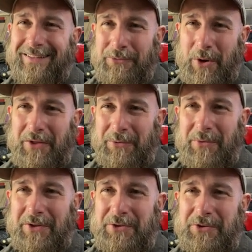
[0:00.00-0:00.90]

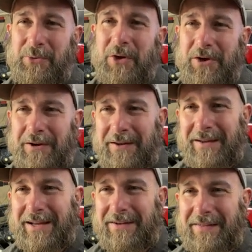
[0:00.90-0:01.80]
while you do work,
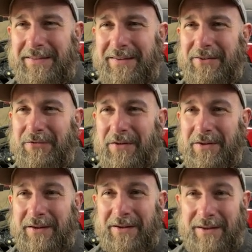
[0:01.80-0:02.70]
if that sounds
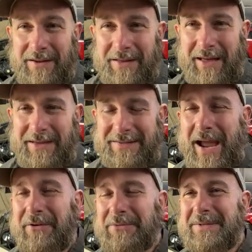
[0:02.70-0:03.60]
fun.
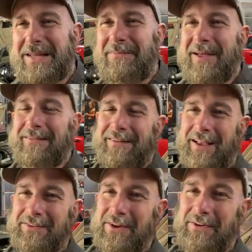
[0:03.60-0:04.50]
Cyrus, what's up, man?
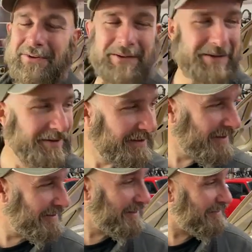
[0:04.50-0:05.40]
How's it going?
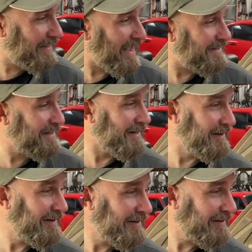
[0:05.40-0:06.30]
Yeah, the cat
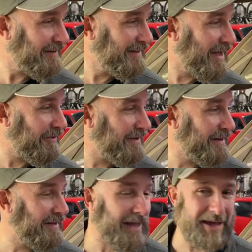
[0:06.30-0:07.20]
did. Now
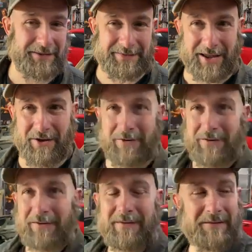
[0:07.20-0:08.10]
the cat is now
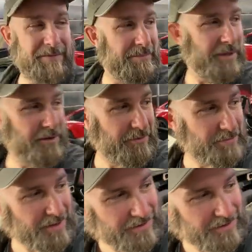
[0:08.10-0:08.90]
playing with